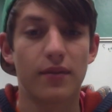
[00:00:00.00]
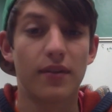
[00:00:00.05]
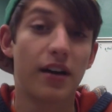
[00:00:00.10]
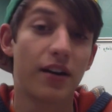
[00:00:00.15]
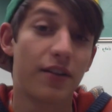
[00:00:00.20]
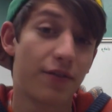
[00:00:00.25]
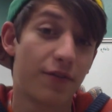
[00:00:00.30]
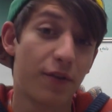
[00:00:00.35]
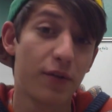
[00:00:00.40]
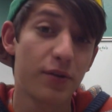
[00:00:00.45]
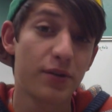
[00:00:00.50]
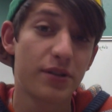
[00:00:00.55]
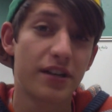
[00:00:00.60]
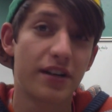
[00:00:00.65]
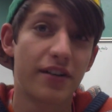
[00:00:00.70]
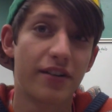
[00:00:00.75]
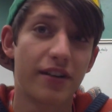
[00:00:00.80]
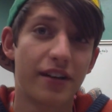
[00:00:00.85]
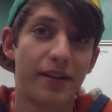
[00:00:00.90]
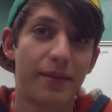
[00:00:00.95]

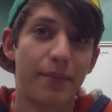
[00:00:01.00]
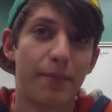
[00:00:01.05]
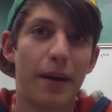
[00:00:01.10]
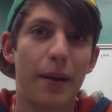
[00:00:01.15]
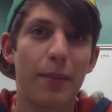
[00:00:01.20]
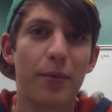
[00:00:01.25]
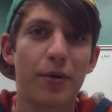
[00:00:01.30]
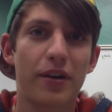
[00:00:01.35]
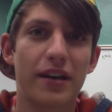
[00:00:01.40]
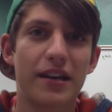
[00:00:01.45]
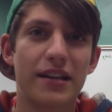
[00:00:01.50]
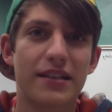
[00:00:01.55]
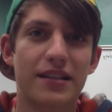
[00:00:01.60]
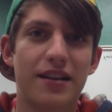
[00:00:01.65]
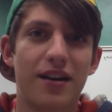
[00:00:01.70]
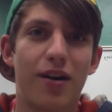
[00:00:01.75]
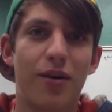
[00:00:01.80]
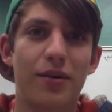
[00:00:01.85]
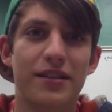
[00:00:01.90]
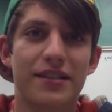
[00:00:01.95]
Unfortunately, memory isn't
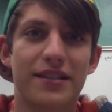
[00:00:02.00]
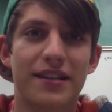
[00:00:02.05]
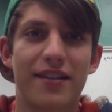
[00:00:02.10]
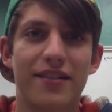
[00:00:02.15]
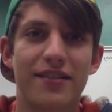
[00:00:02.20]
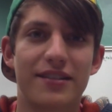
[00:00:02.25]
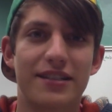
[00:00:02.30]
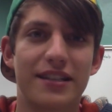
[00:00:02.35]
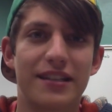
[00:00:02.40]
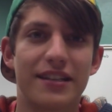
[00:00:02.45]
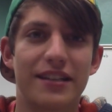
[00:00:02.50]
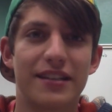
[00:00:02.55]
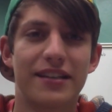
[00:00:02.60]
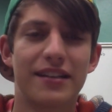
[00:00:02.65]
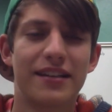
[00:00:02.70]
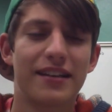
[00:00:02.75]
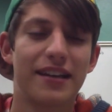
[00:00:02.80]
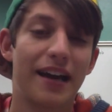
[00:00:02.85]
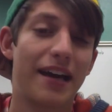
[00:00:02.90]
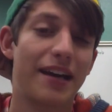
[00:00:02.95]
always guaranteed,
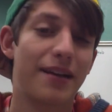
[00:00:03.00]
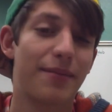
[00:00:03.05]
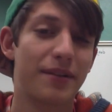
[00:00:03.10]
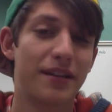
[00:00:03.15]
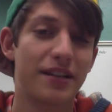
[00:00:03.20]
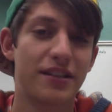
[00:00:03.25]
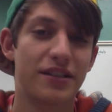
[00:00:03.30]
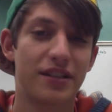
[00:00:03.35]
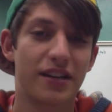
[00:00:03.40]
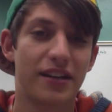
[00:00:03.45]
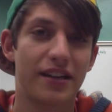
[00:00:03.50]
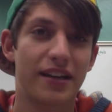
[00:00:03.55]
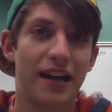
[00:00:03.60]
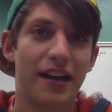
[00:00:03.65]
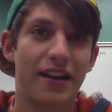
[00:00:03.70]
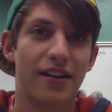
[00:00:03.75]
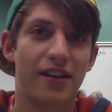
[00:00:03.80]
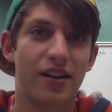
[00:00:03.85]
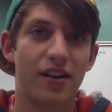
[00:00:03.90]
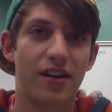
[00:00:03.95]
and amnesia can
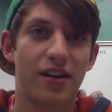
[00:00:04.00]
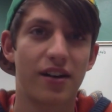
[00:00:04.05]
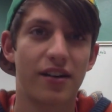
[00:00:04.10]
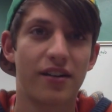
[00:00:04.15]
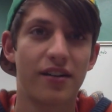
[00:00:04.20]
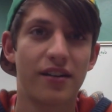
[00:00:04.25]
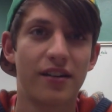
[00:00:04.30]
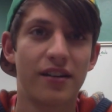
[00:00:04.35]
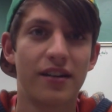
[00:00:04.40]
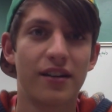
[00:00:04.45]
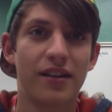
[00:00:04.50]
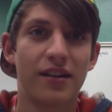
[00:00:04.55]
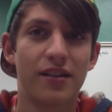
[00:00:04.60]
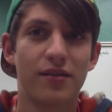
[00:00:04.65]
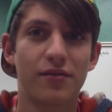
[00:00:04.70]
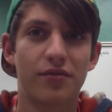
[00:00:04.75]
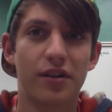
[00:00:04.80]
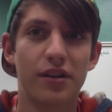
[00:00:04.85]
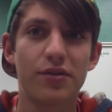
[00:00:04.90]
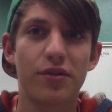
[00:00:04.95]
occur.
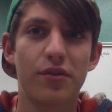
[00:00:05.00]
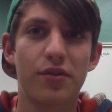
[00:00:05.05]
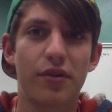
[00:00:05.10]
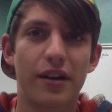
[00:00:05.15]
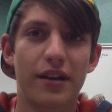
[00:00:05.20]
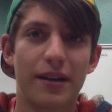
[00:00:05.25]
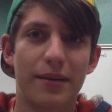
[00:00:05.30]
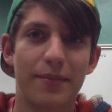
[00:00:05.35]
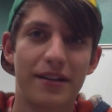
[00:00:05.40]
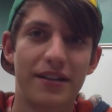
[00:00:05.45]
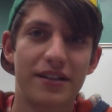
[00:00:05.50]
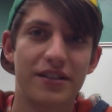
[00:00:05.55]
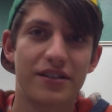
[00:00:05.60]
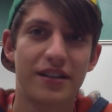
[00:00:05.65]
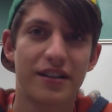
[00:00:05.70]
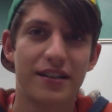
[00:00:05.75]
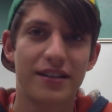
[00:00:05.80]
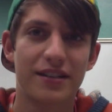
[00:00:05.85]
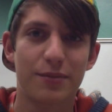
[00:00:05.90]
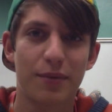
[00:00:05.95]
Retrograde
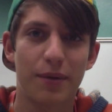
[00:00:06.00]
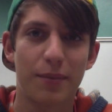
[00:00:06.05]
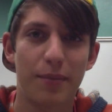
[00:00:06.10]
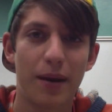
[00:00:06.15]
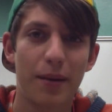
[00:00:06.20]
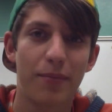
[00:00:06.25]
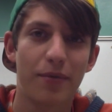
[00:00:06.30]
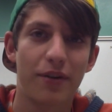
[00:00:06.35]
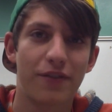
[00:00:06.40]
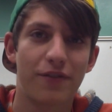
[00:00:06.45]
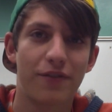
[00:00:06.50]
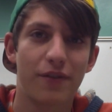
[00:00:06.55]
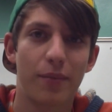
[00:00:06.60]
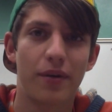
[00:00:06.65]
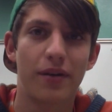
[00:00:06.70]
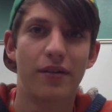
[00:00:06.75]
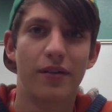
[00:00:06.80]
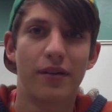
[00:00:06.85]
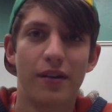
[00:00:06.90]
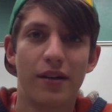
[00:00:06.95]
amnesia is when memory from
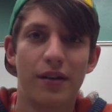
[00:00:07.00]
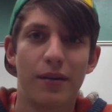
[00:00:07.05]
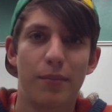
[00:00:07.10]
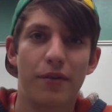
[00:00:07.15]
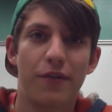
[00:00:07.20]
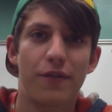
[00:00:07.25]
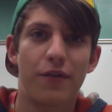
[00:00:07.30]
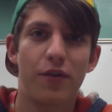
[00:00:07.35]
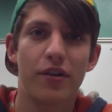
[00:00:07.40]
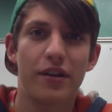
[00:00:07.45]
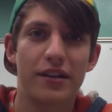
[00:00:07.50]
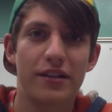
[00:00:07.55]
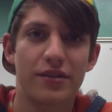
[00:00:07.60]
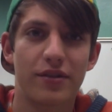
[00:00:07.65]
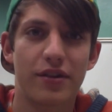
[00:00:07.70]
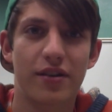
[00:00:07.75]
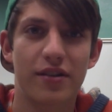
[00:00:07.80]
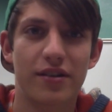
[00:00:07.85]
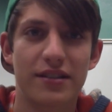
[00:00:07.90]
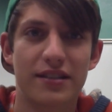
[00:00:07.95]
before an
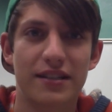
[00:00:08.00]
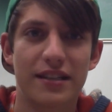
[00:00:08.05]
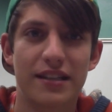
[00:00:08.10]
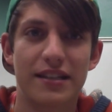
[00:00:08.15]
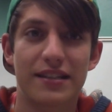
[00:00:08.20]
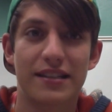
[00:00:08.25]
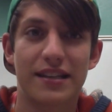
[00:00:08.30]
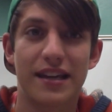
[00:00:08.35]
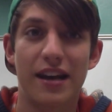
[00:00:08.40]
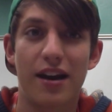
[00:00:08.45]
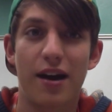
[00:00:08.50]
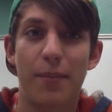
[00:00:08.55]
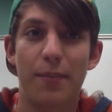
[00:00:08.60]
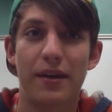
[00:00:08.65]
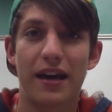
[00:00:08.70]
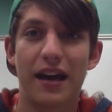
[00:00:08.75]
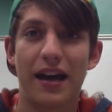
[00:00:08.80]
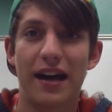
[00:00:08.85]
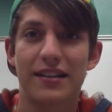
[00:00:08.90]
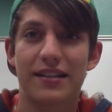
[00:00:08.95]
injury or disease cannot be
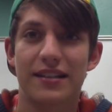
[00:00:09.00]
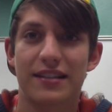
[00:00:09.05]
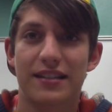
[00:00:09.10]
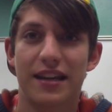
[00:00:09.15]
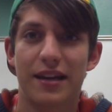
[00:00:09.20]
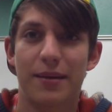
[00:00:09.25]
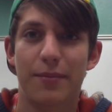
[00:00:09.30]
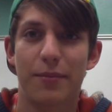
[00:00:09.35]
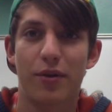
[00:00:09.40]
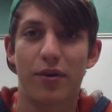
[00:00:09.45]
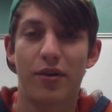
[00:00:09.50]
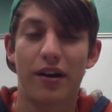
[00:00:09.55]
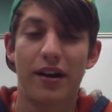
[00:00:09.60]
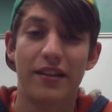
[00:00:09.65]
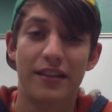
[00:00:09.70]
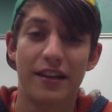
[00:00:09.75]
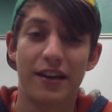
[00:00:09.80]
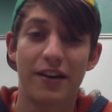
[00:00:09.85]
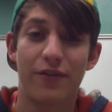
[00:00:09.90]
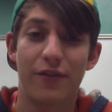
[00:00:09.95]
accessed anymore
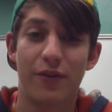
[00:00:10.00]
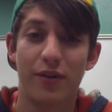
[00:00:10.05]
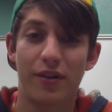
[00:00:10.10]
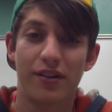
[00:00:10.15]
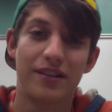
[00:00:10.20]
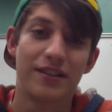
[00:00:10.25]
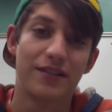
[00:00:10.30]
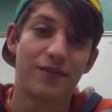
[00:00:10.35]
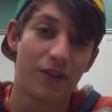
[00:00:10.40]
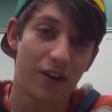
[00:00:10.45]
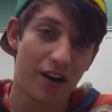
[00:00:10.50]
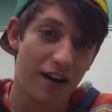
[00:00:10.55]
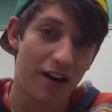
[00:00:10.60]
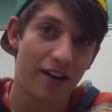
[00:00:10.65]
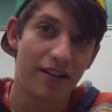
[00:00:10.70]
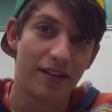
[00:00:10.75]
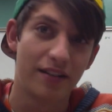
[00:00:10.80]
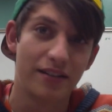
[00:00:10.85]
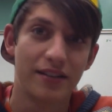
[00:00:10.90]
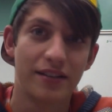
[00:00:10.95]
and therefore is forgotten.